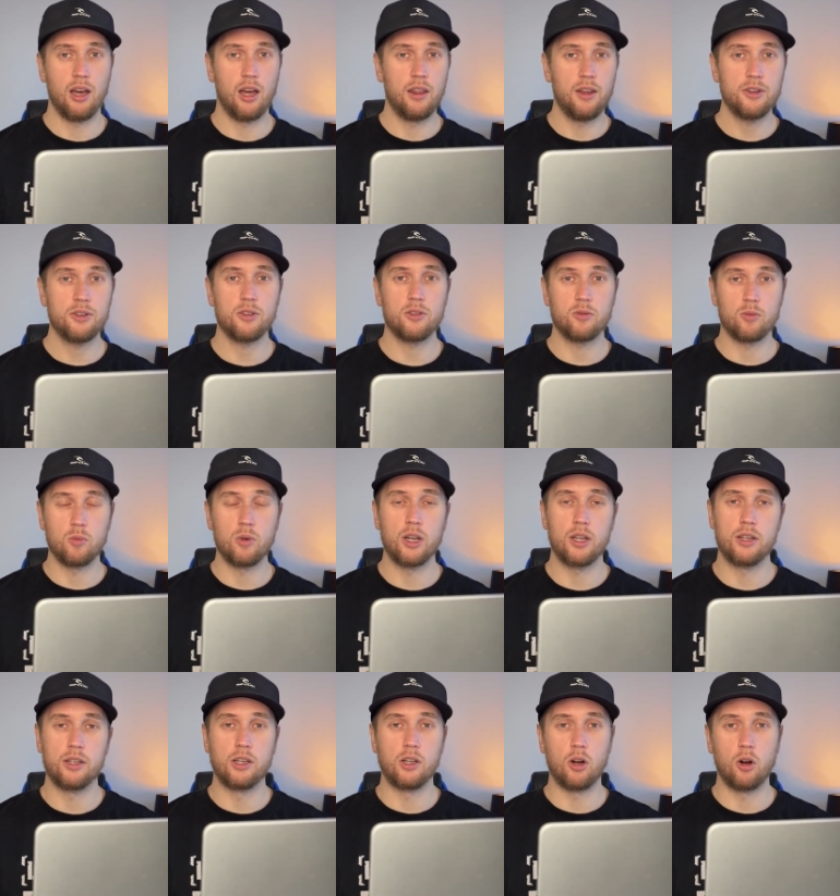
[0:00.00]
And this is
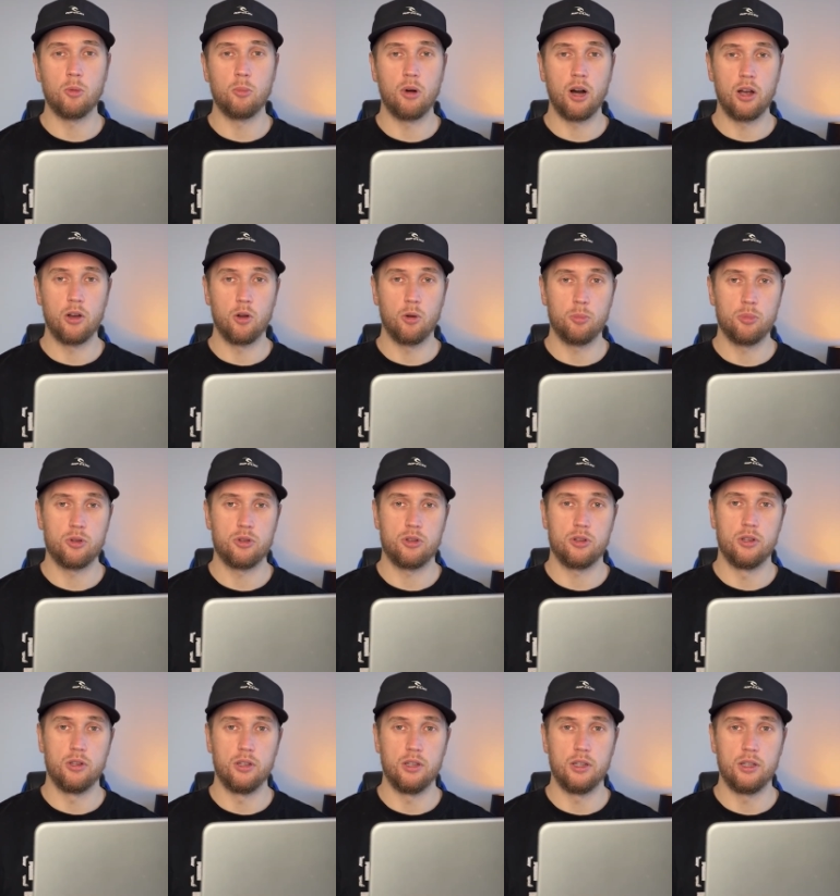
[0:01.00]
where the goldmine
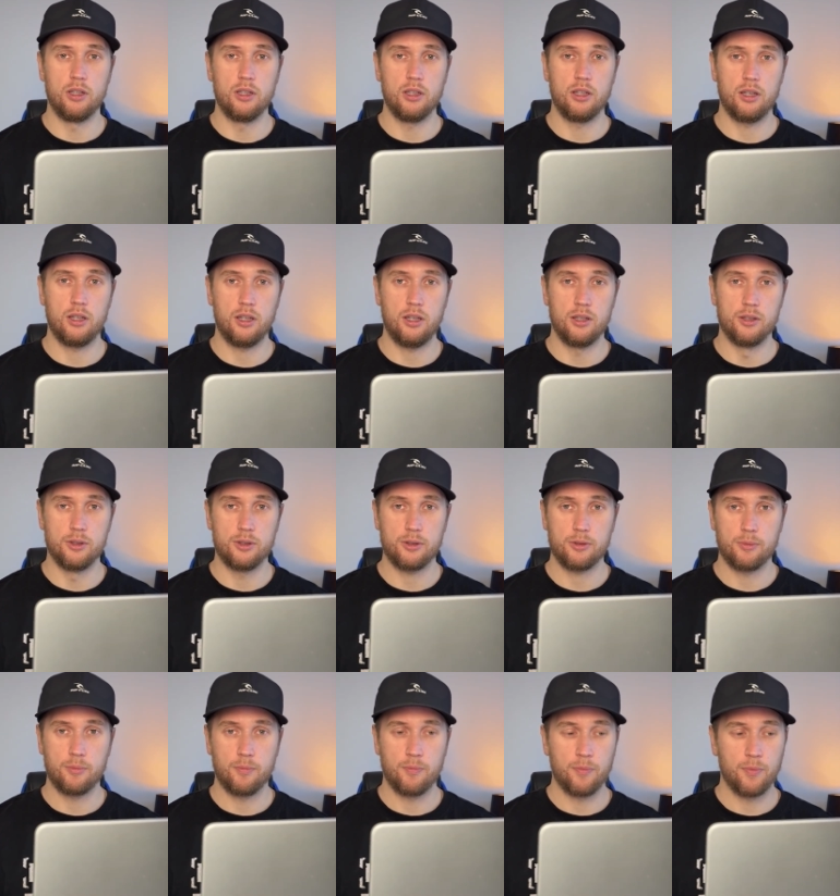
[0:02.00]
opportunity
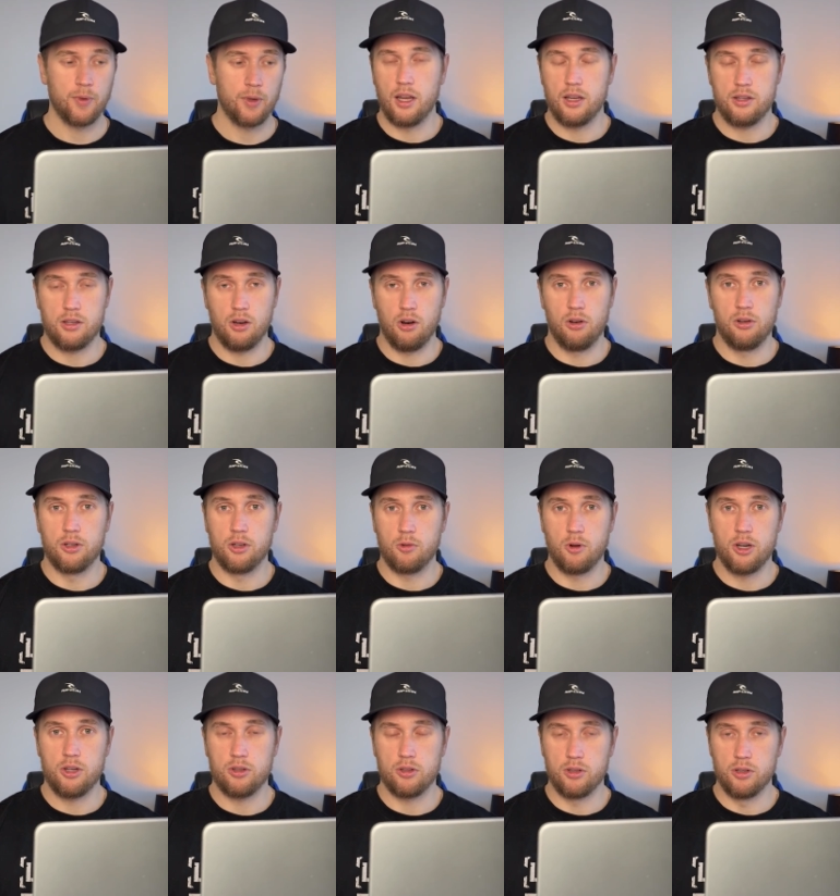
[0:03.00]
is. And I guess the only
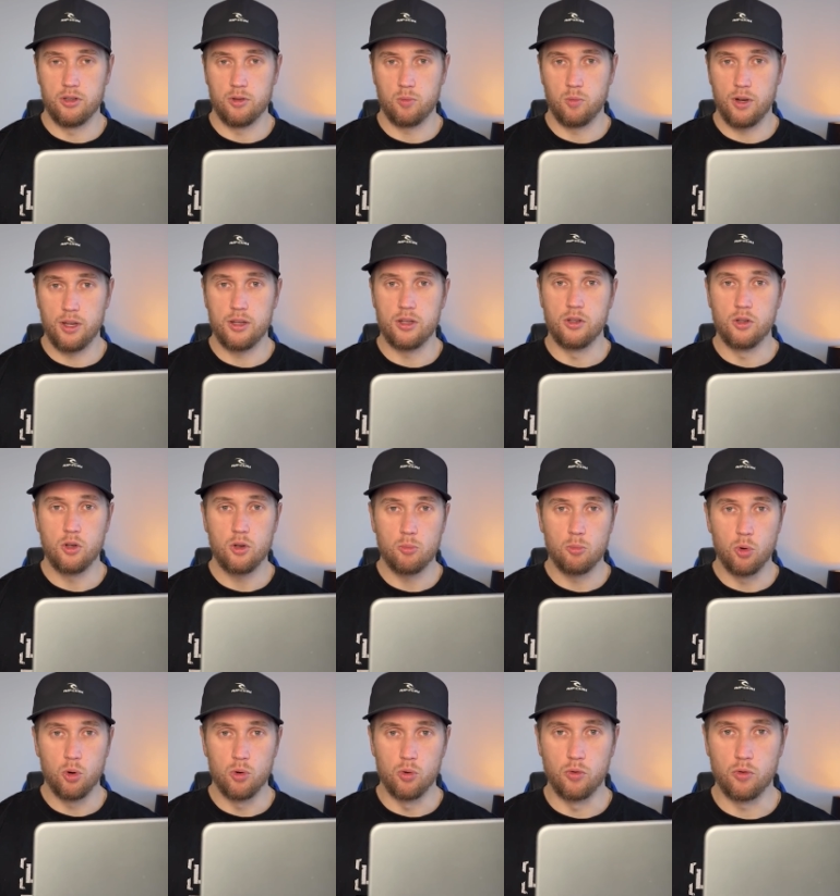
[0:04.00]
question is whether you
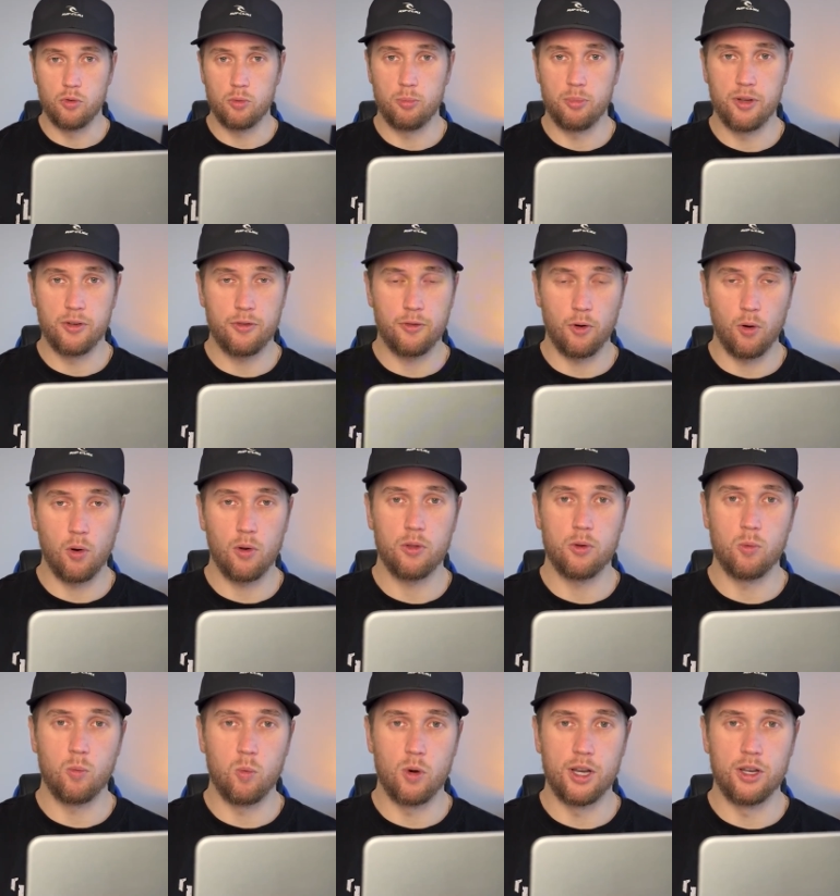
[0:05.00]
move before
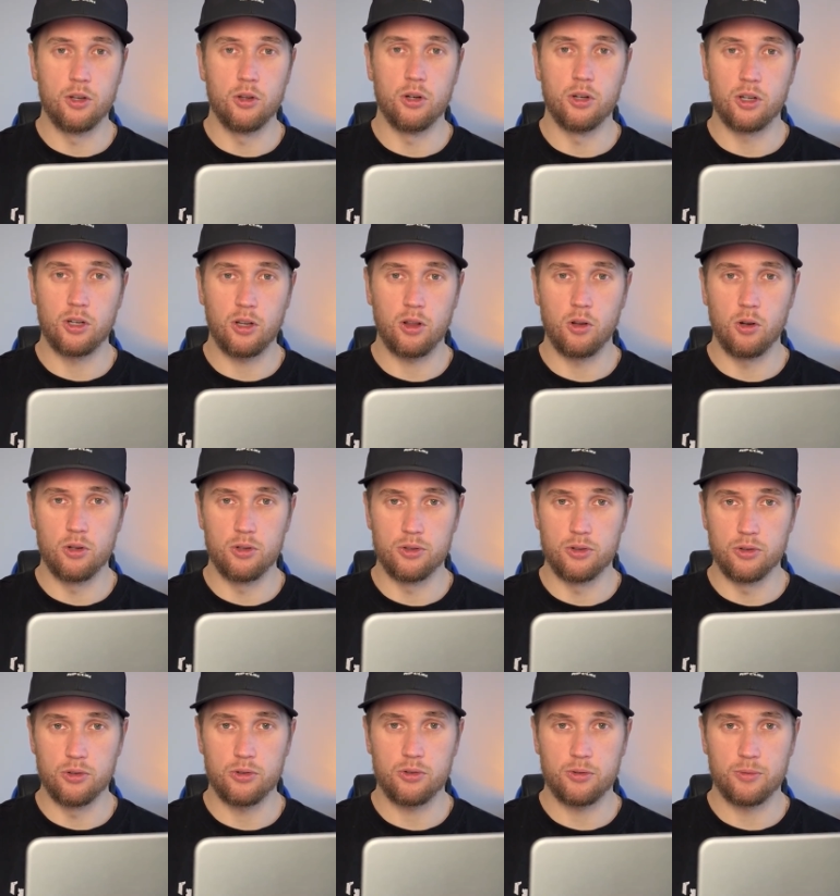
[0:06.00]
the window
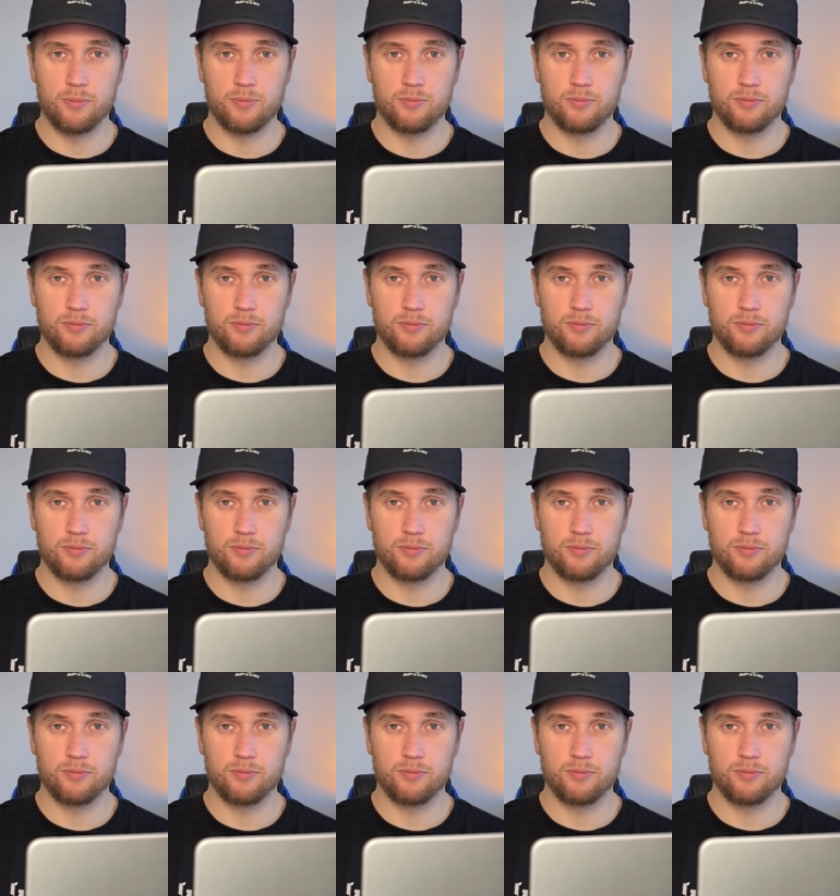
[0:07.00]
closes.